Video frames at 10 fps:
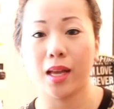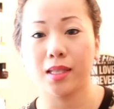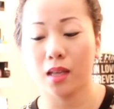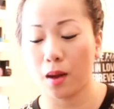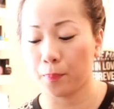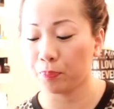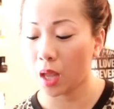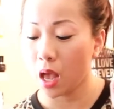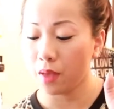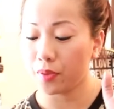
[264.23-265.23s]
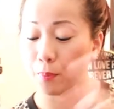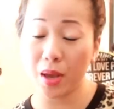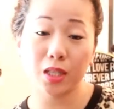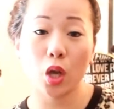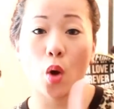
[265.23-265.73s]
It's the
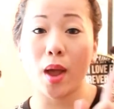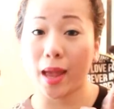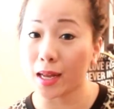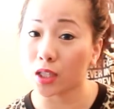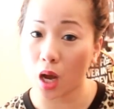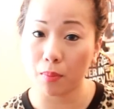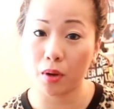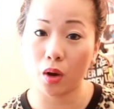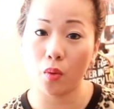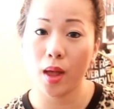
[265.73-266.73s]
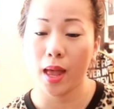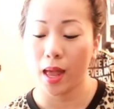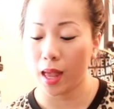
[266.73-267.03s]
base coat and top coat,